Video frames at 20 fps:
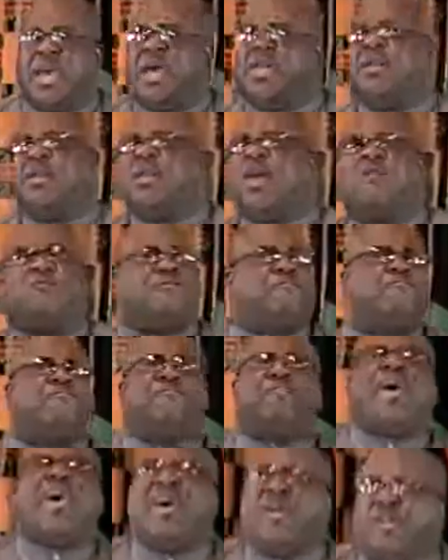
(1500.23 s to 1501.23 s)
enough
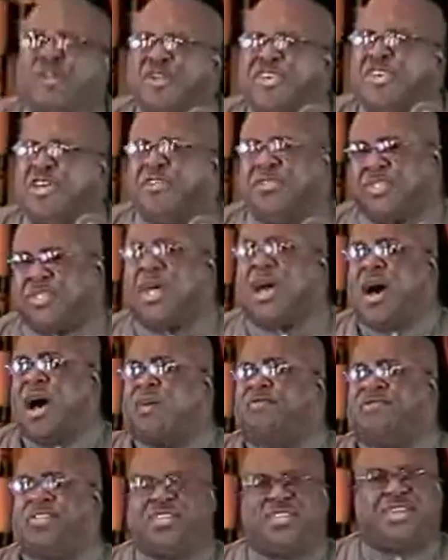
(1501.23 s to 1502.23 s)
billions
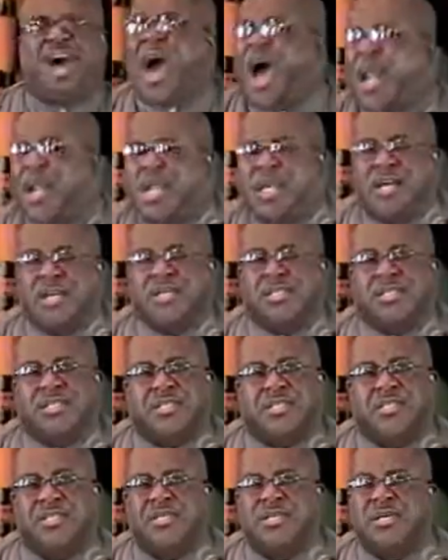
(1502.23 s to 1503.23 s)
of
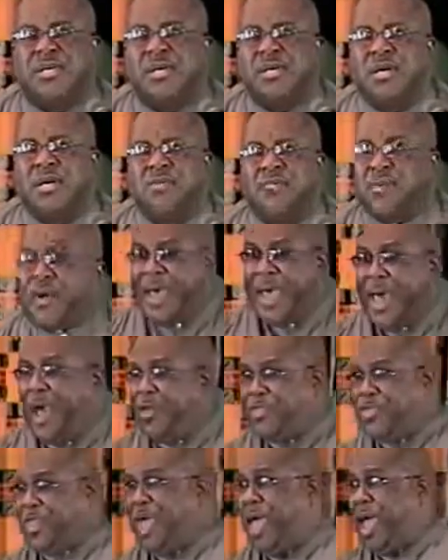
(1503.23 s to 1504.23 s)
dollars for
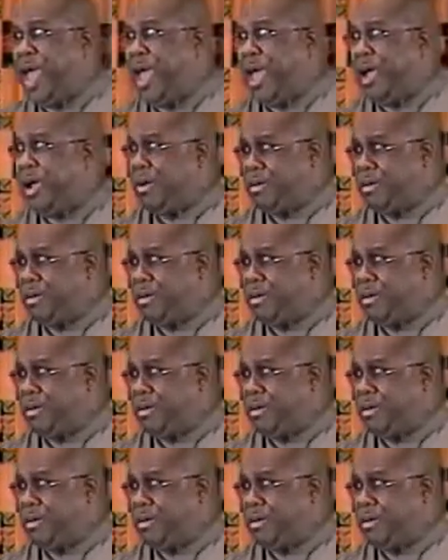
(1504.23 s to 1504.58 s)
health care?